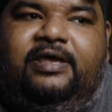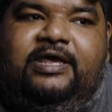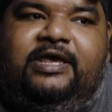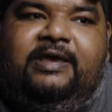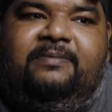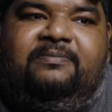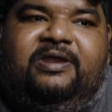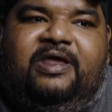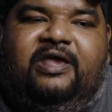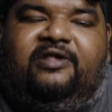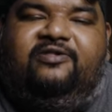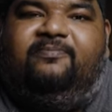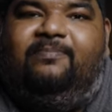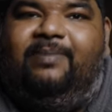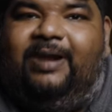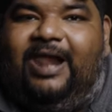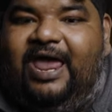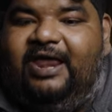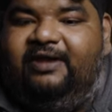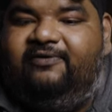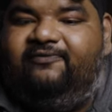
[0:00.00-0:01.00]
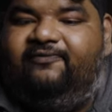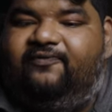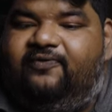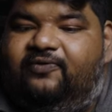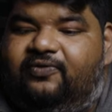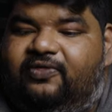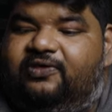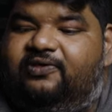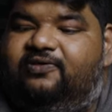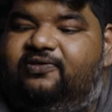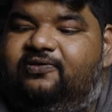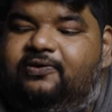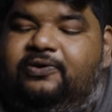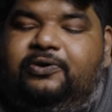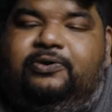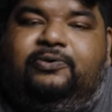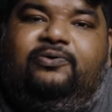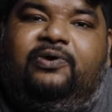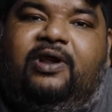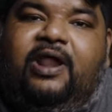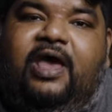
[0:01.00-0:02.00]
AMD has planned for this
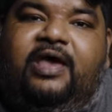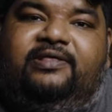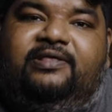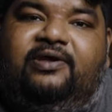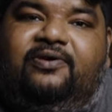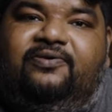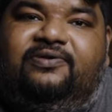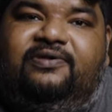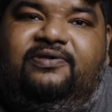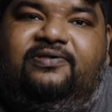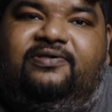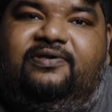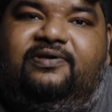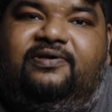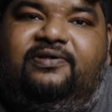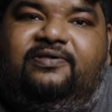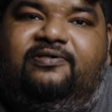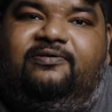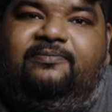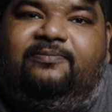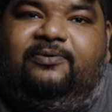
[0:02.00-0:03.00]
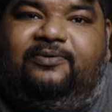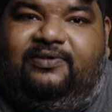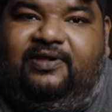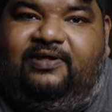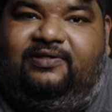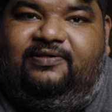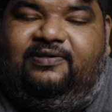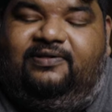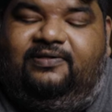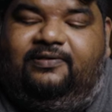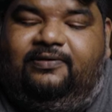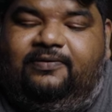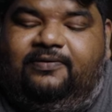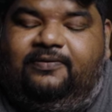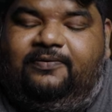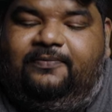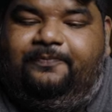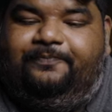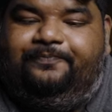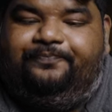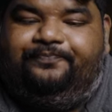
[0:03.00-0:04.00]
new 9000 series processors.